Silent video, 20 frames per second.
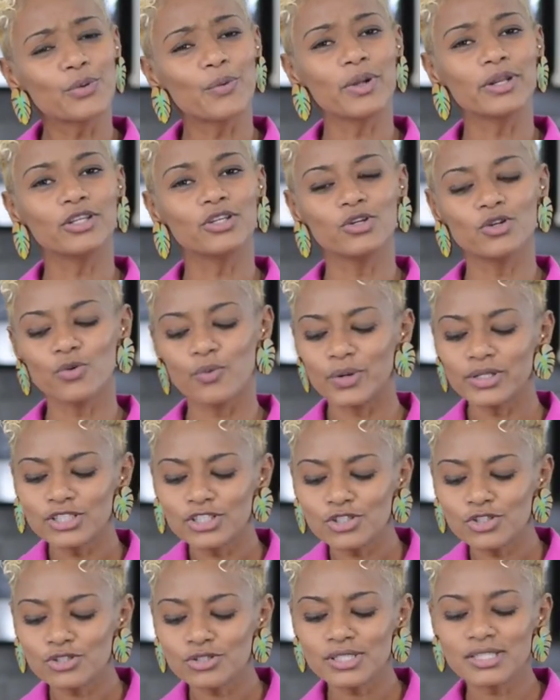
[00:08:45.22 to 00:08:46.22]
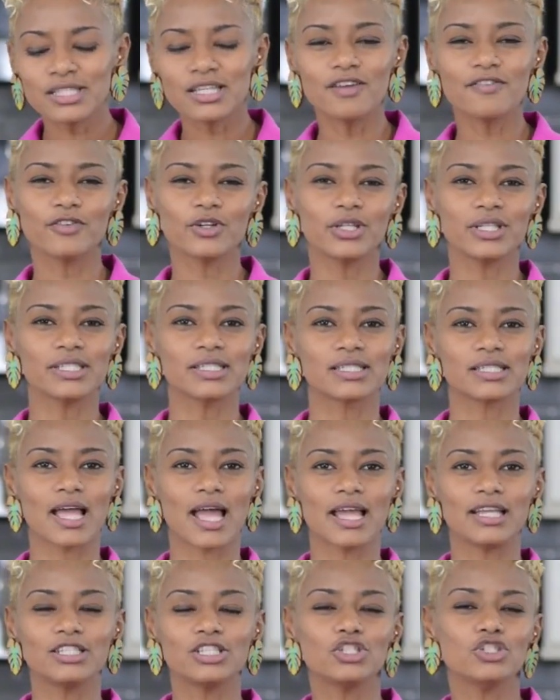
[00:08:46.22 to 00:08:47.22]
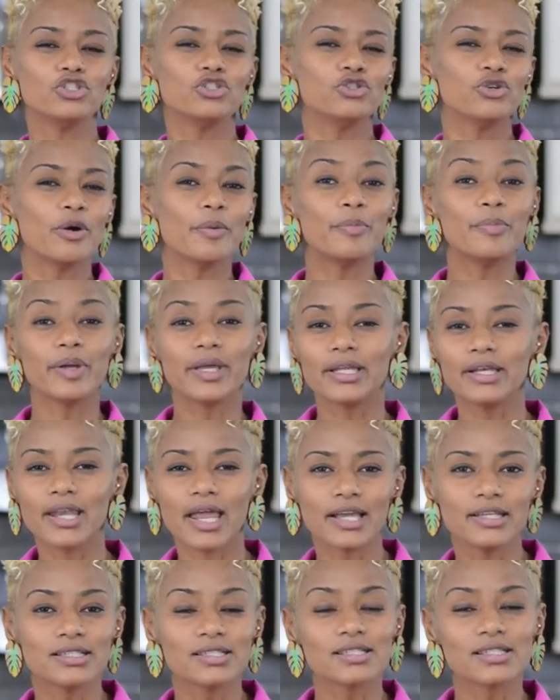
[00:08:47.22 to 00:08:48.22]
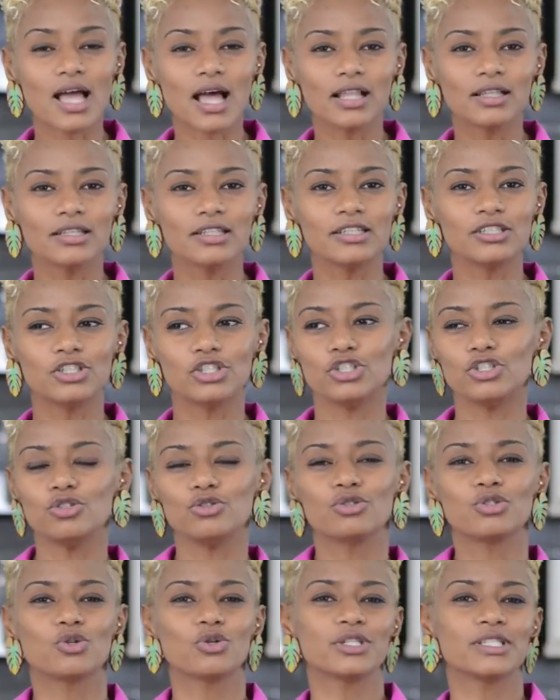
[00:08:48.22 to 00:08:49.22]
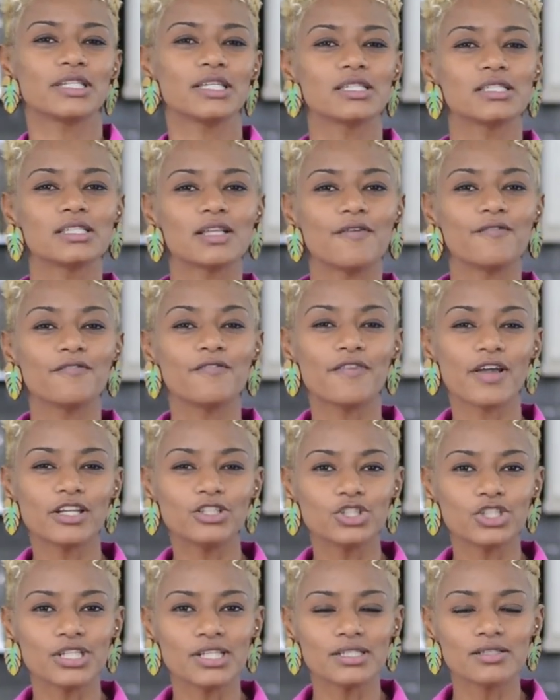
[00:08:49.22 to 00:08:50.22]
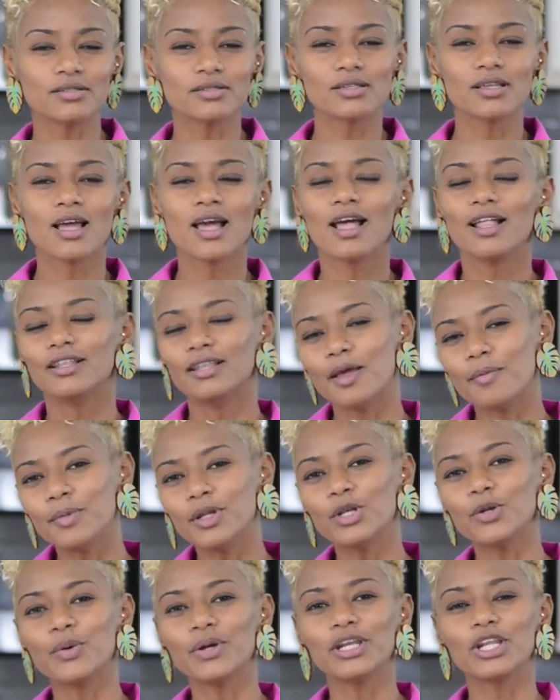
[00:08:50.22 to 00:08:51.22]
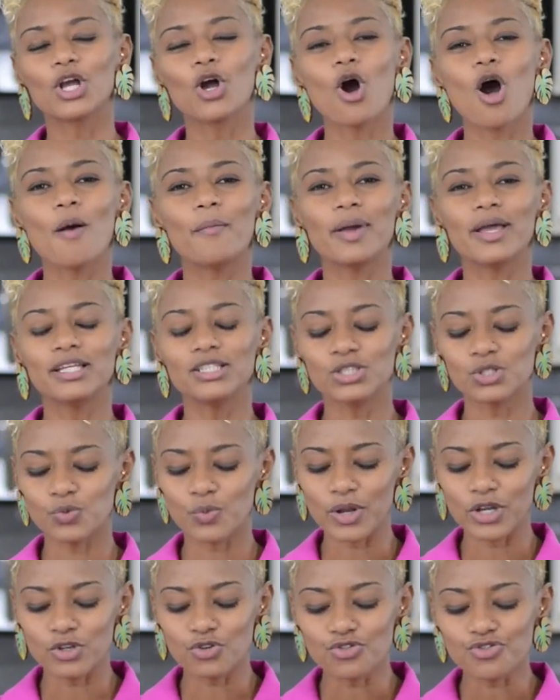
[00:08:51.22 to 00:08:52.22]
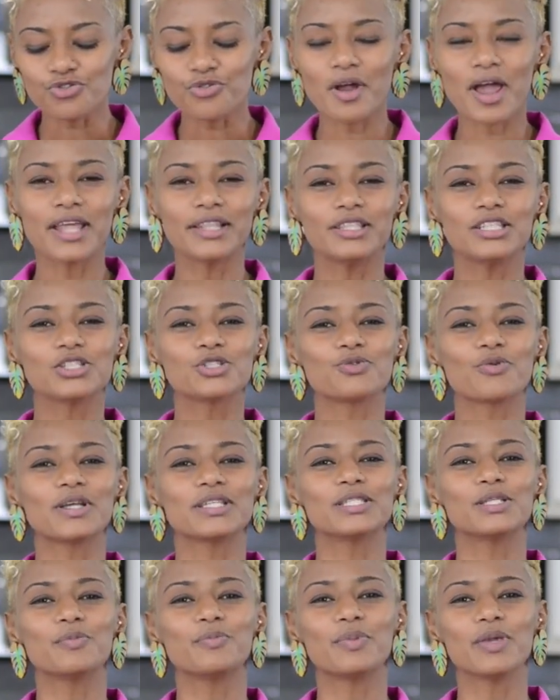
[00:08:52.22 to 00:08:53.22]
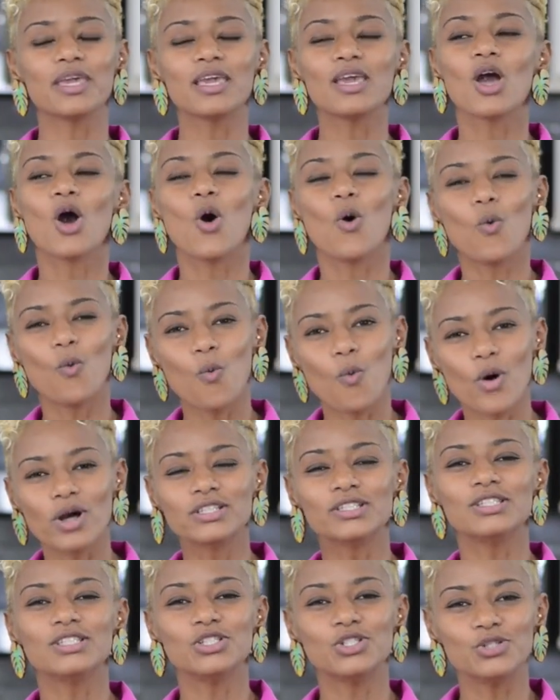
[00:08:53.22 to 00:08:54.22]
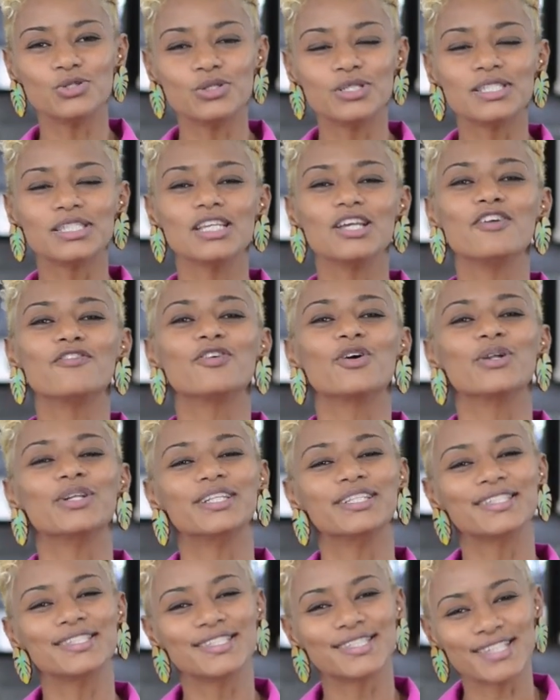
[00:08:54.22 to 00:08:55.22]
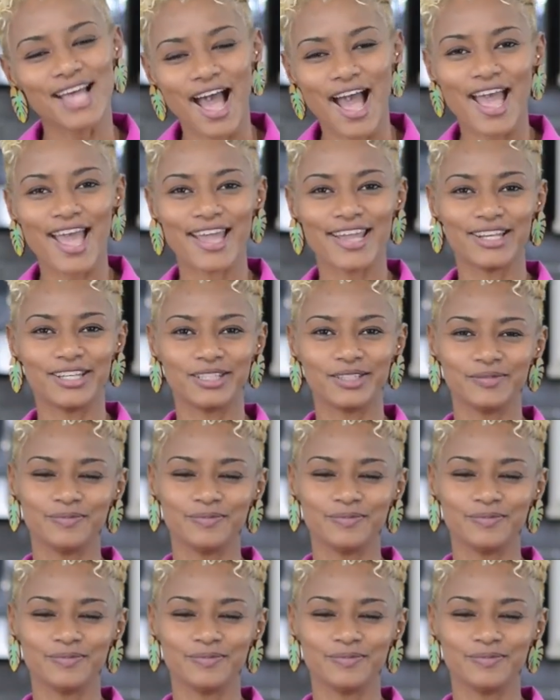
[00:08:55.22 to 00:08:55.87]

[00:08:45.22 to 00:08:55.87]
want to know, what did you serve on the side? Did you do a big nice salad? Did you saute some veggies? Let me know in the comments when you tried this recipe, what did you serve on the side?